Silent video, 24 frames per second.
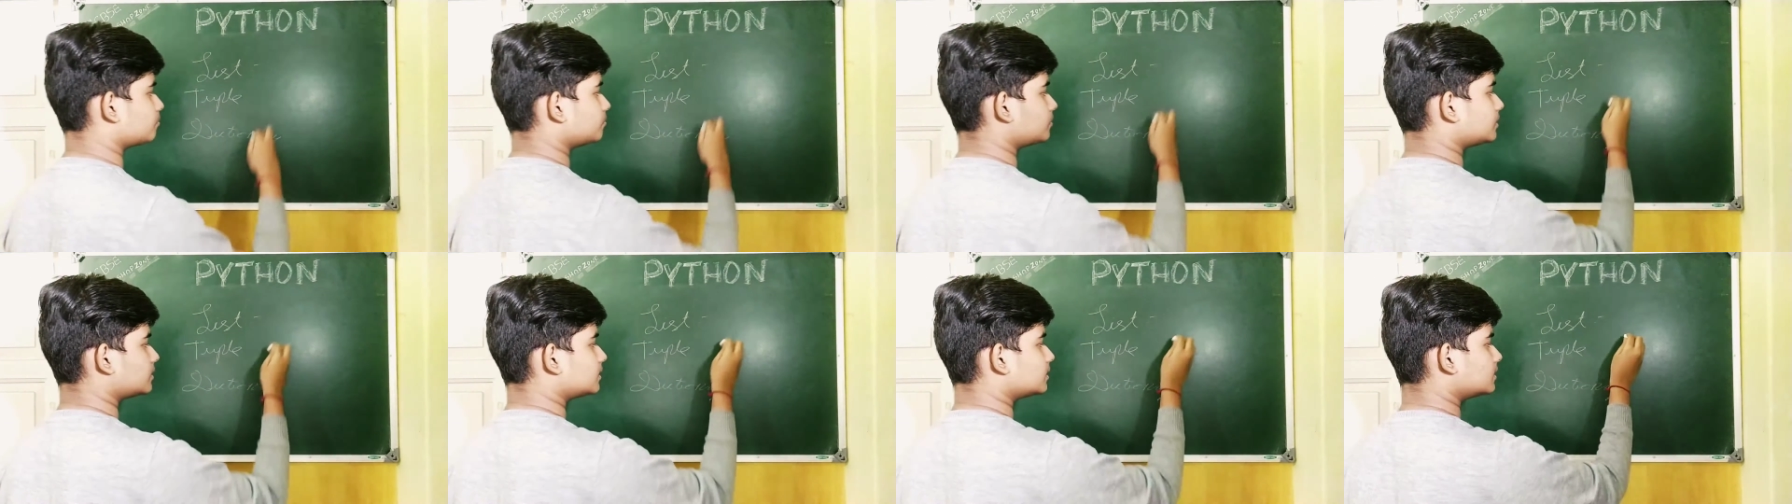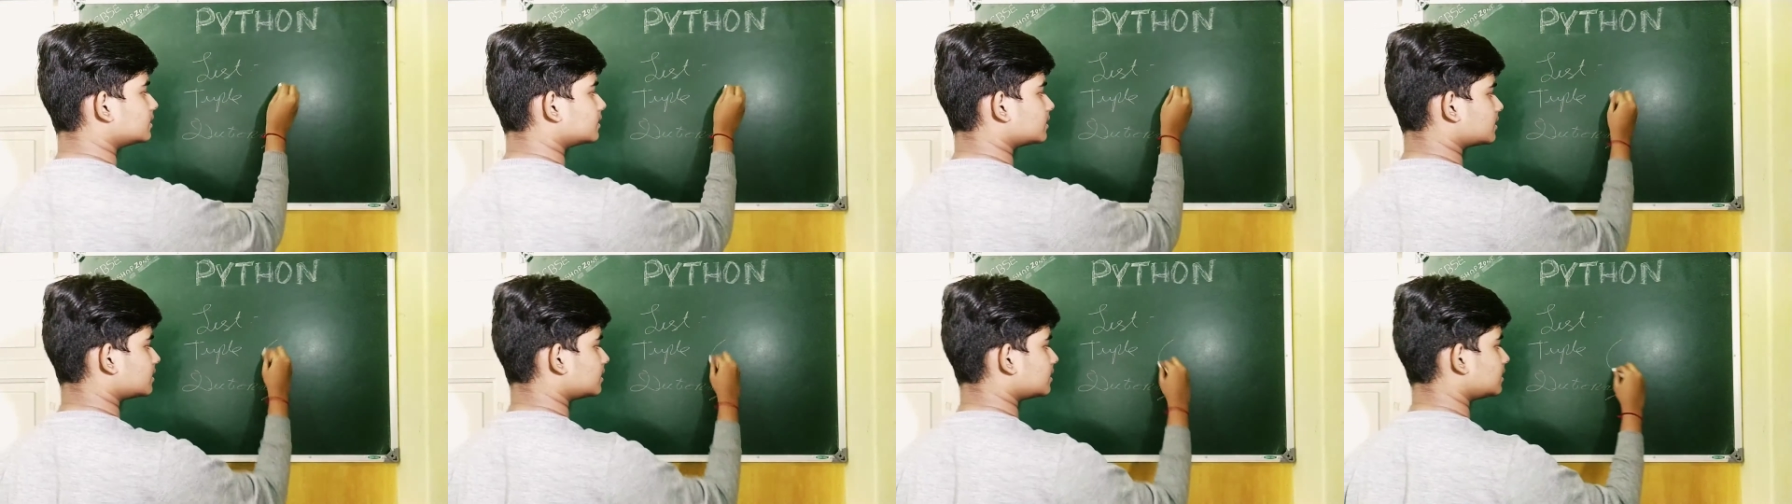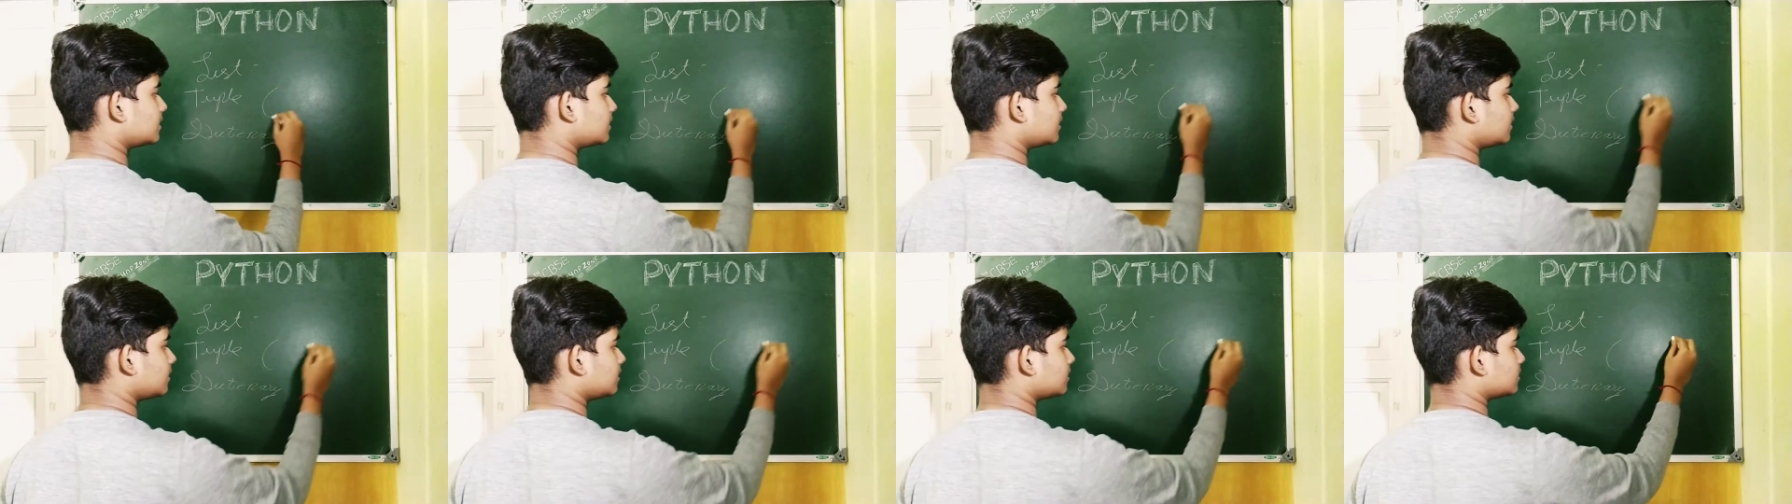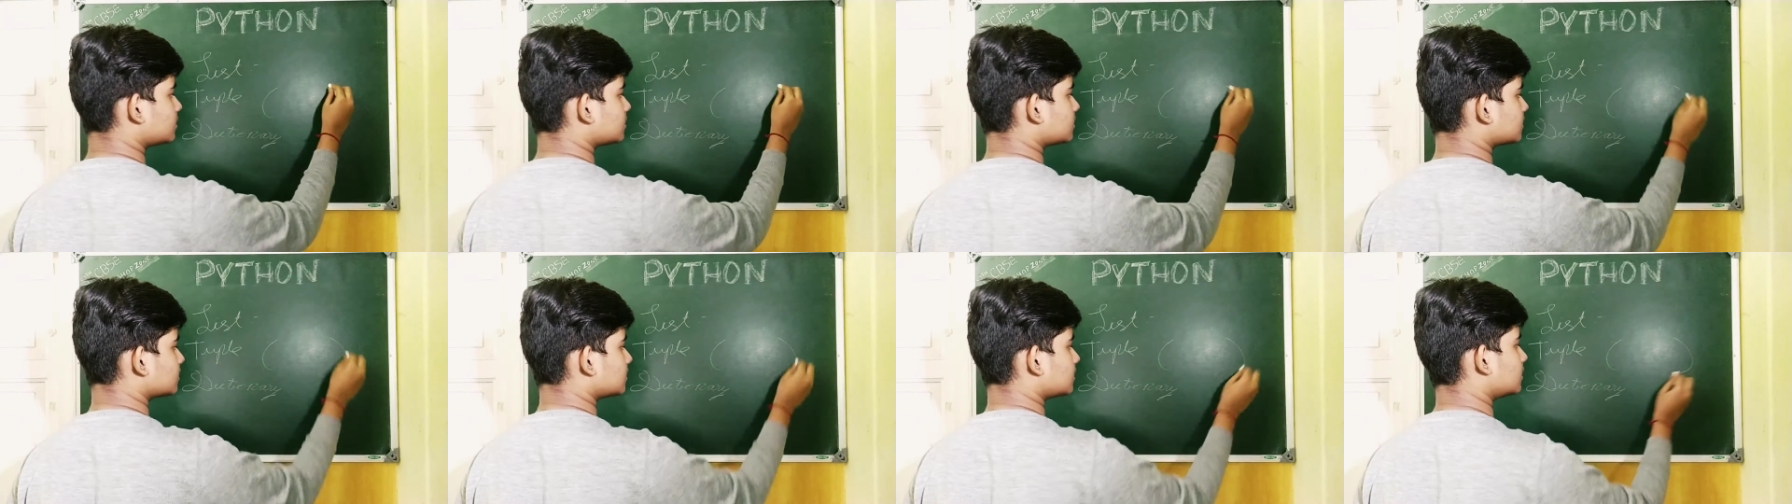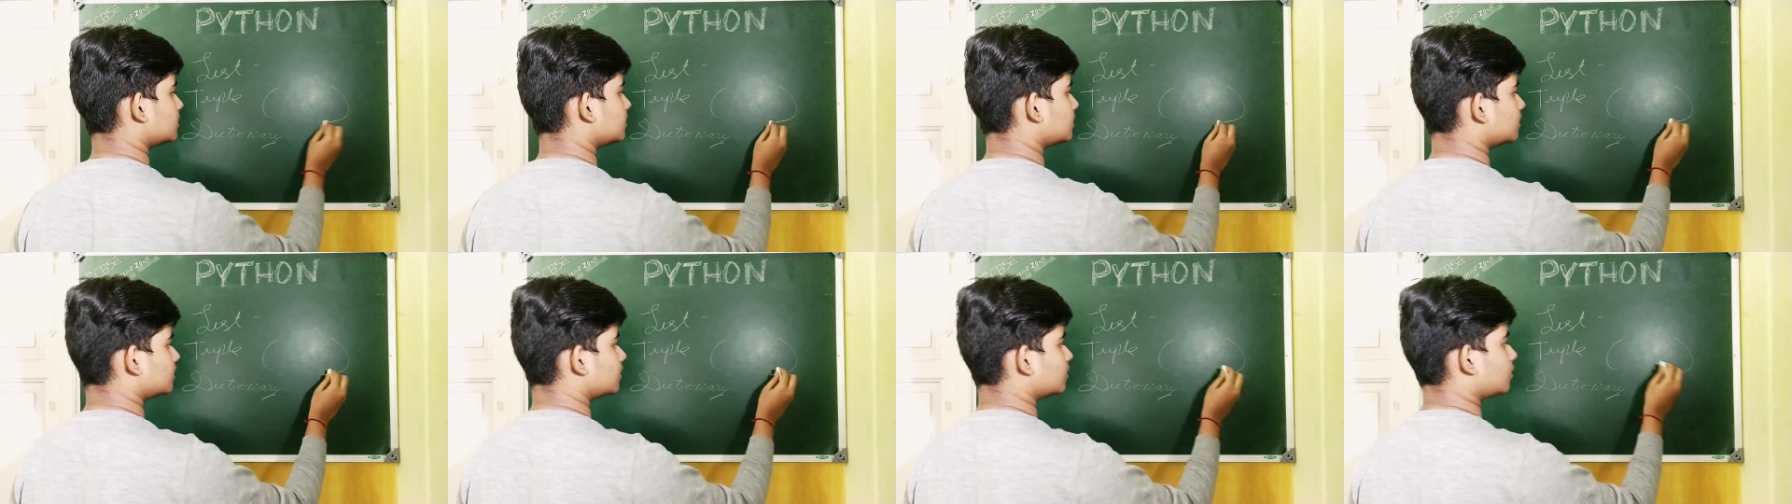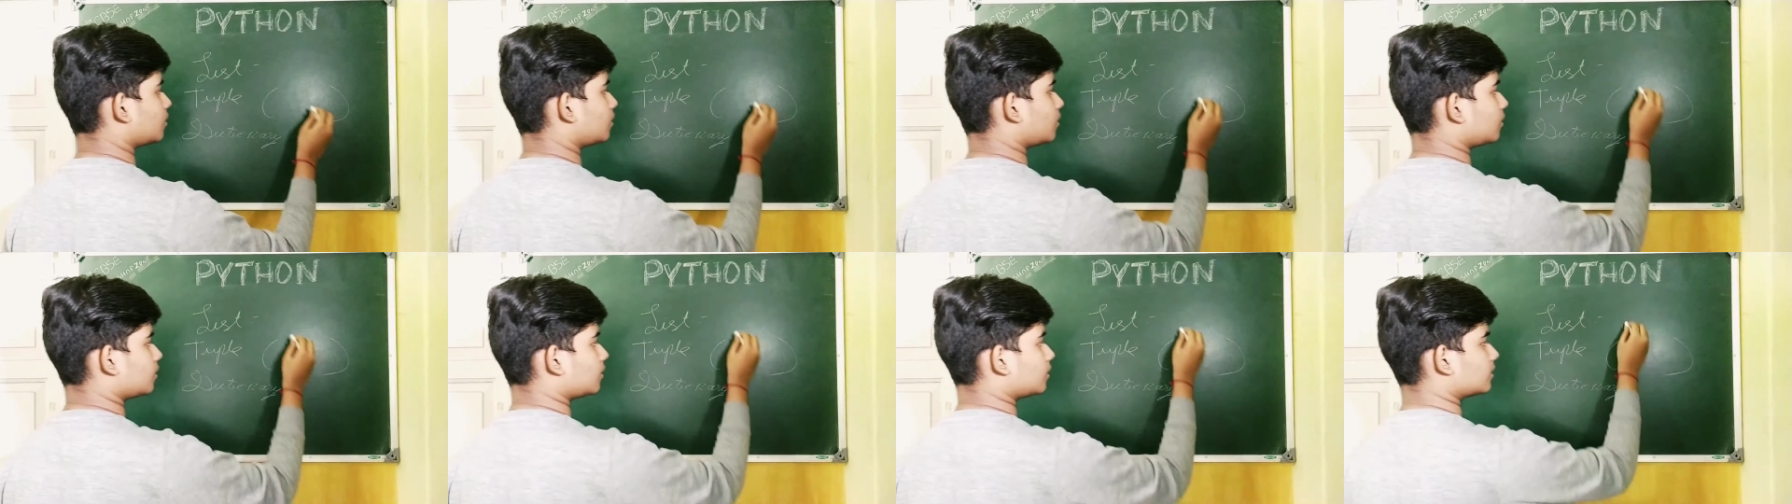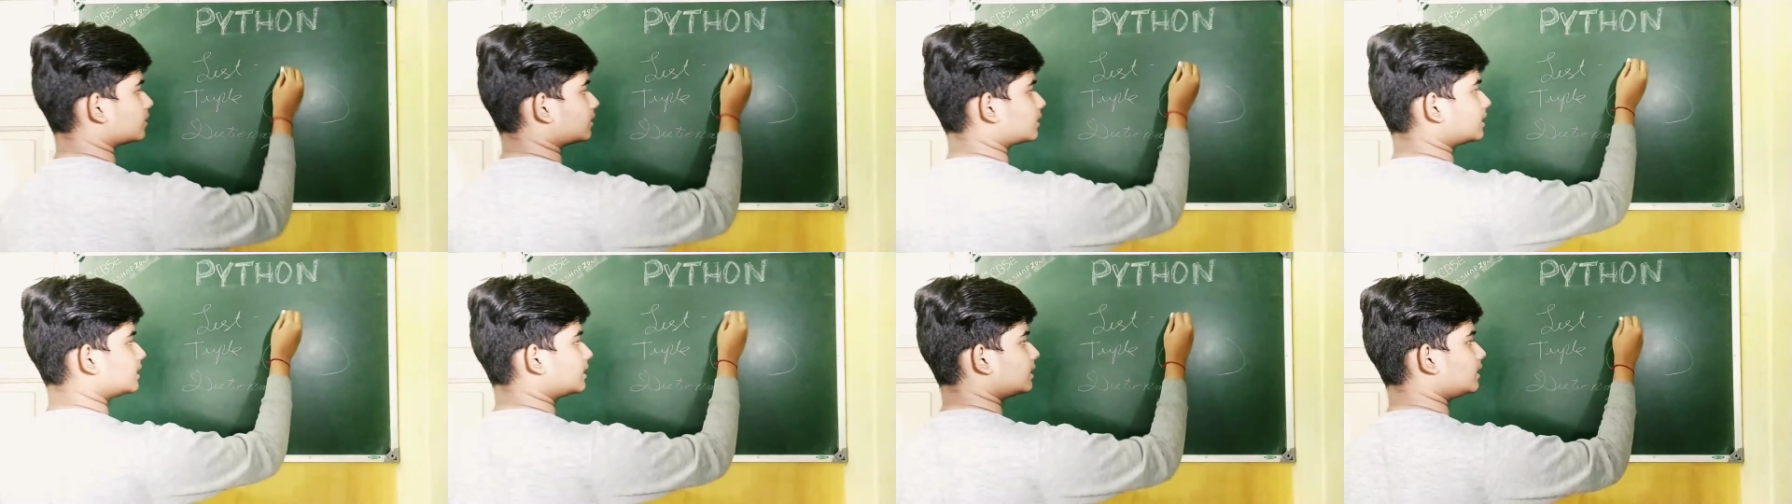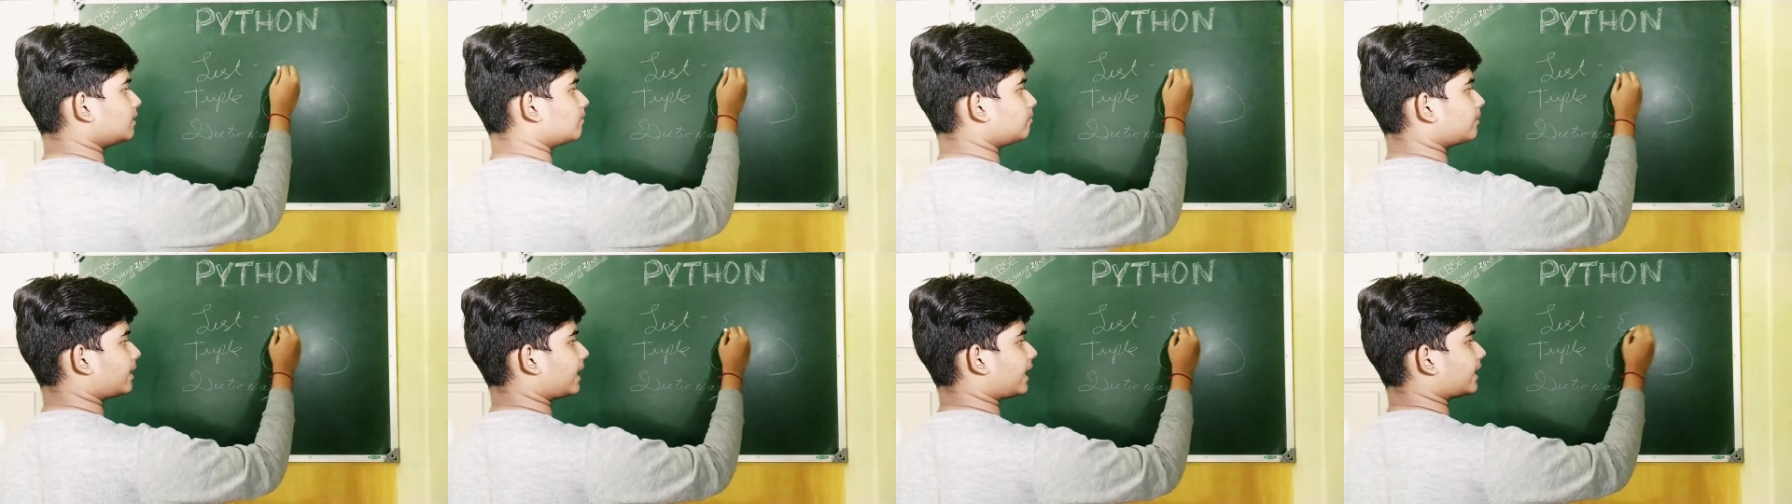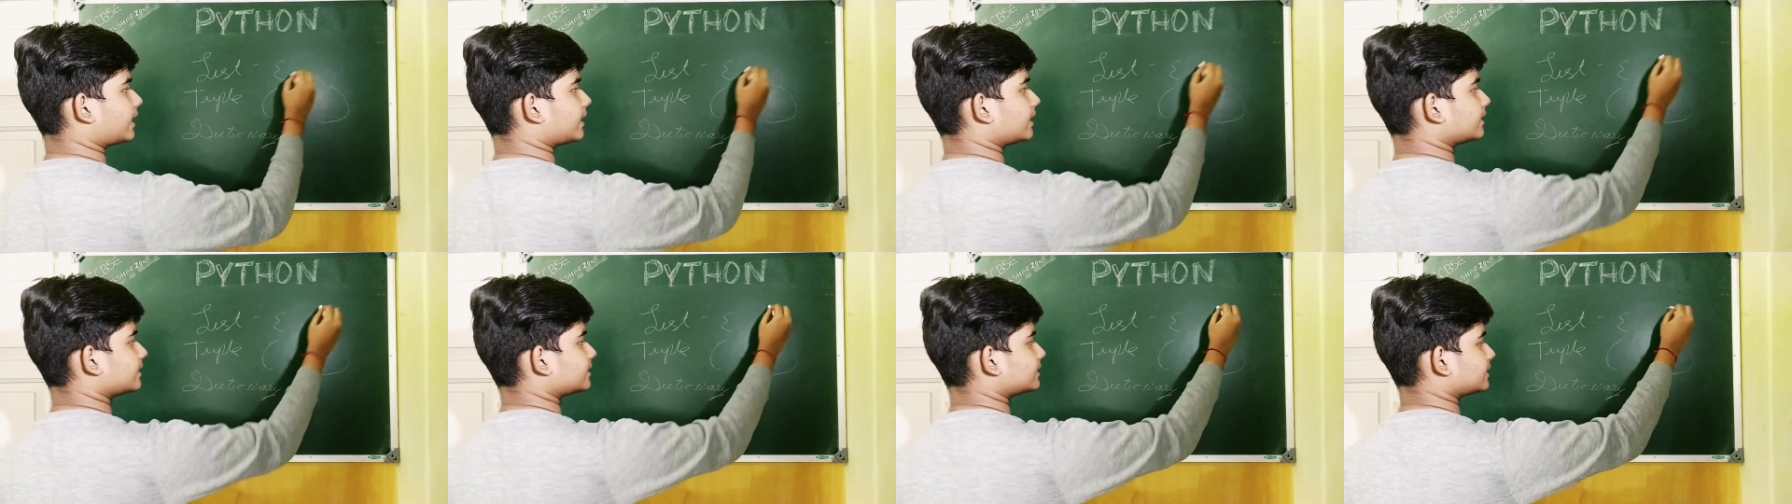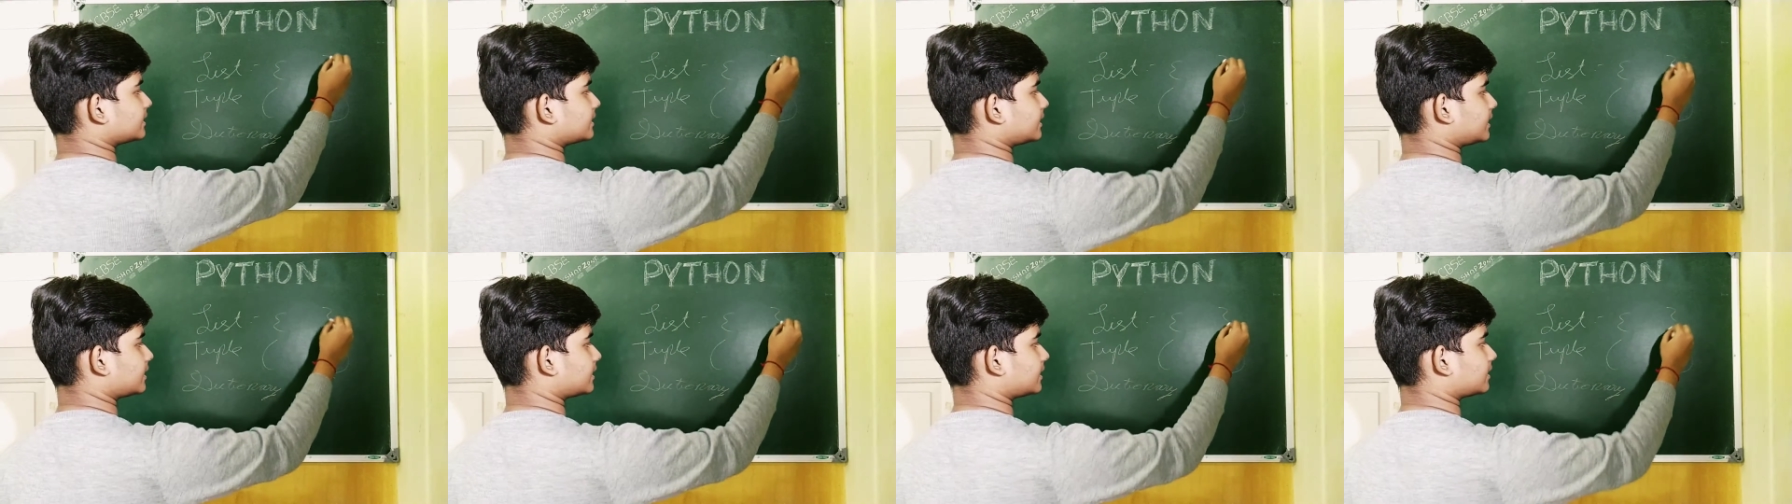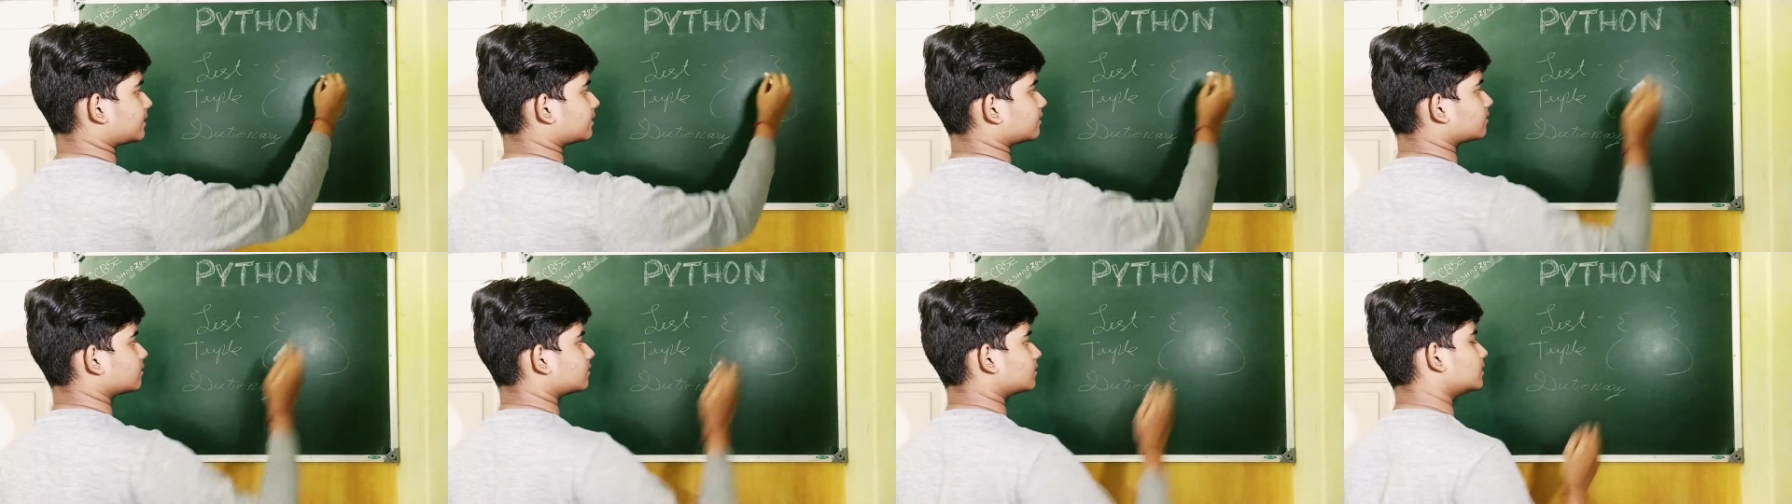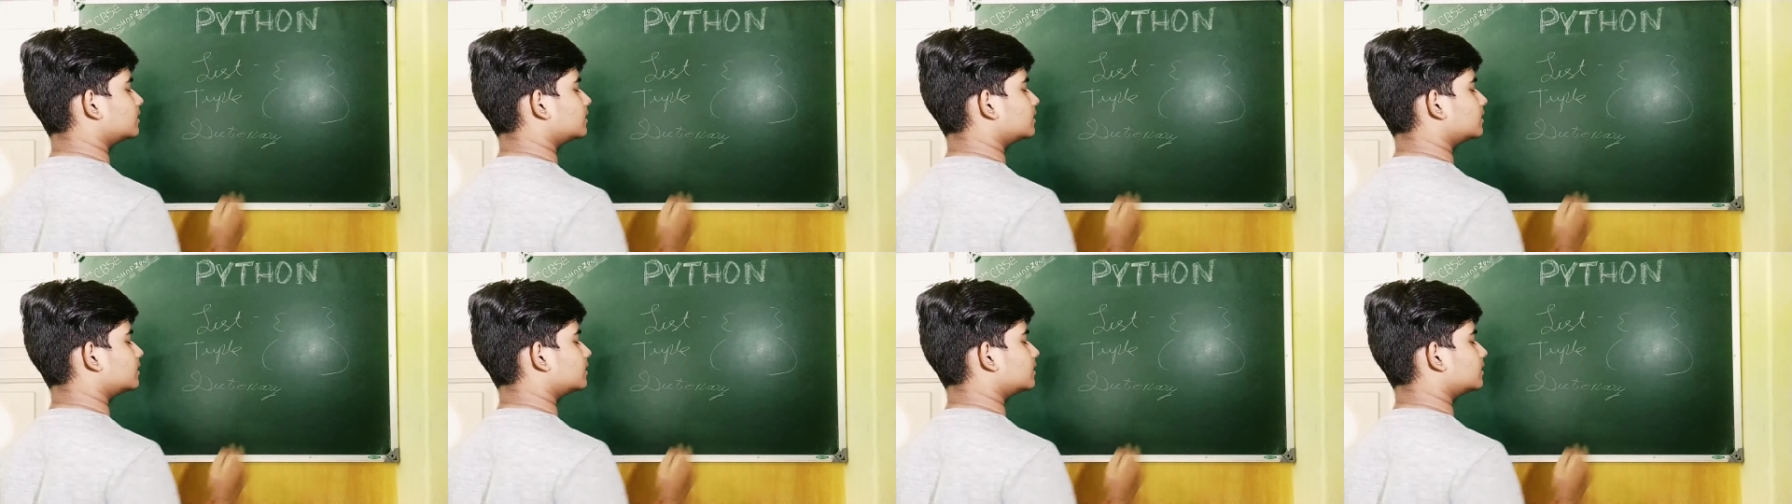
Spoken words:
circles or curly brackets, etc.